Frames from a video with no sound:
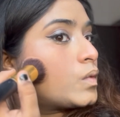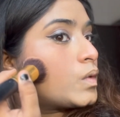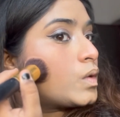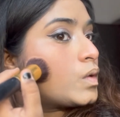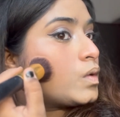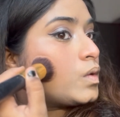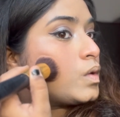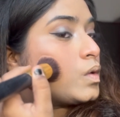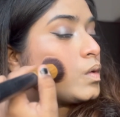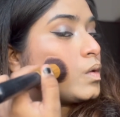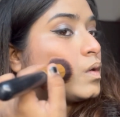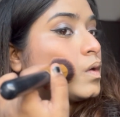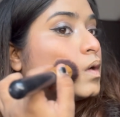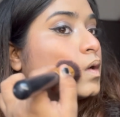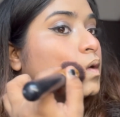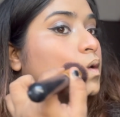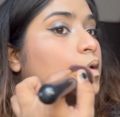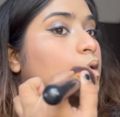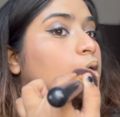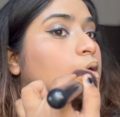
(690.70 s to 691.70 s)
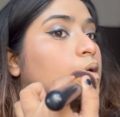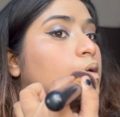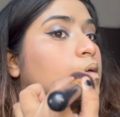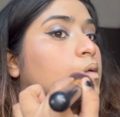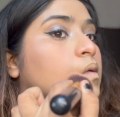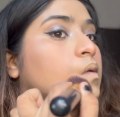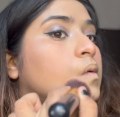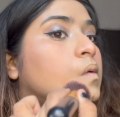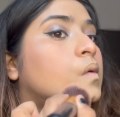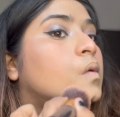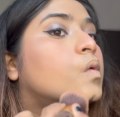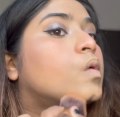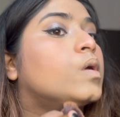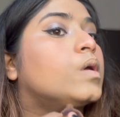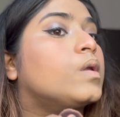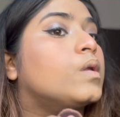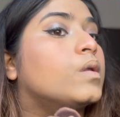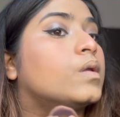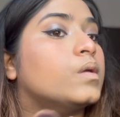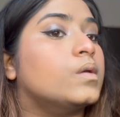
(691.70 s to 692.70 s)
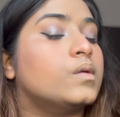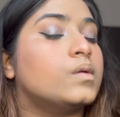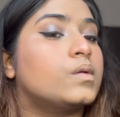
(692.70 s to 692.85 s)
Like this and this.